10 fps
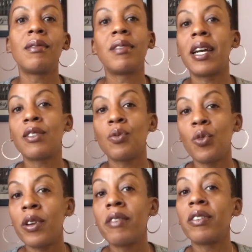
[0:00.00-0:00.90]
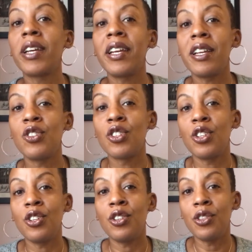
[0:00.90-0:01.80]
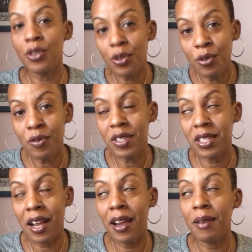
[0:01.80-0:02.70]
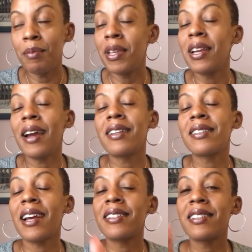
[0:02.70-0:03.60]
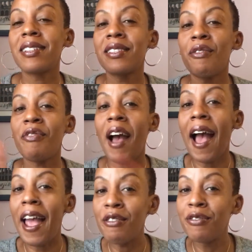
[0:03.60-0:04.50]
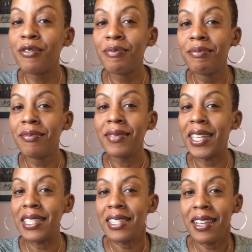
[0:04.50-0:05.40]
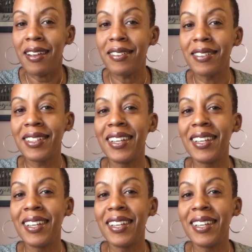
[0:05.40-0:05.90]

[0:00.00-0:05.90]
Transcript: get whatever age you decide. Me, I decide 65. That's it.